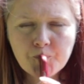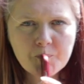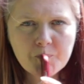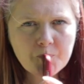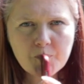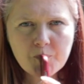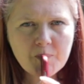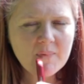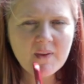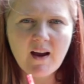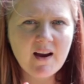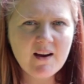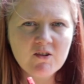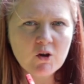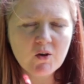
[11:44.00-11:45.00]

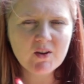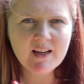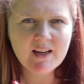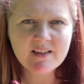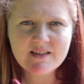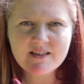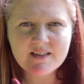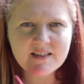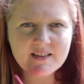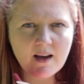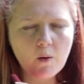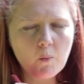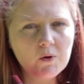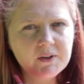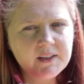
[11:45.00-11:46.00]
I haven't got the answer to
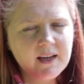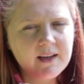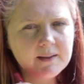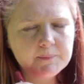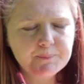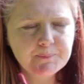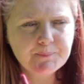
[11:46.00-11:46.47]
that one yet.